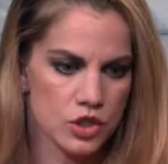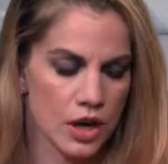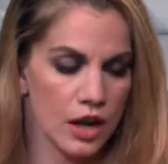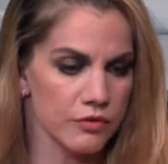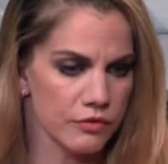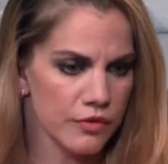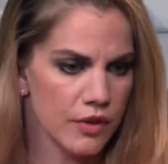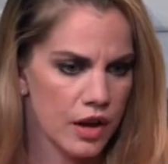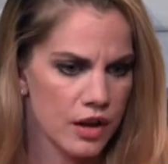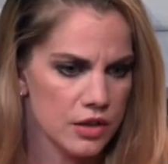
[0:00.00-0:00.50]

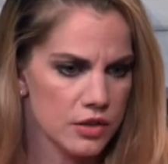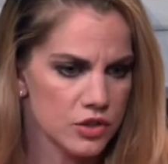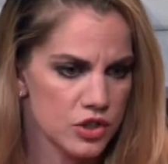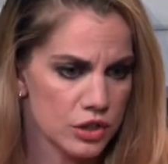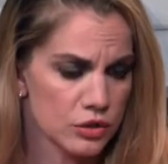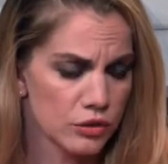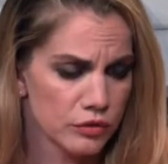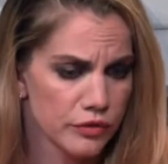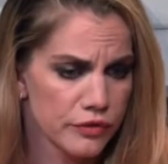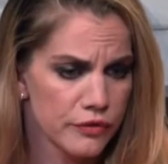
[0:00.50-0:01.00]
John uh,
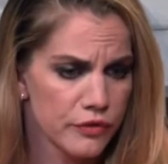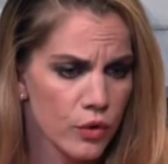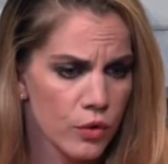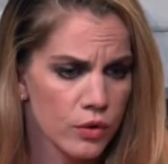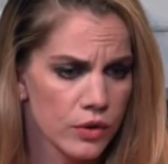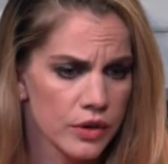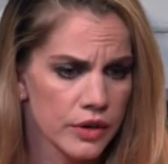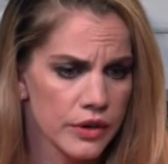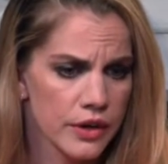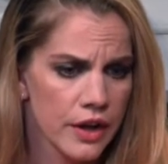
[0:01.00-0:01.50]
Gerald
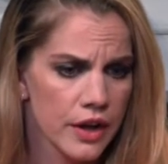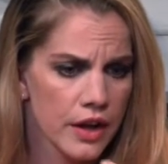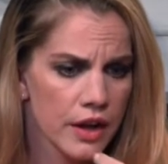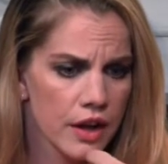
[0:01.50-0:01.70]
Ford,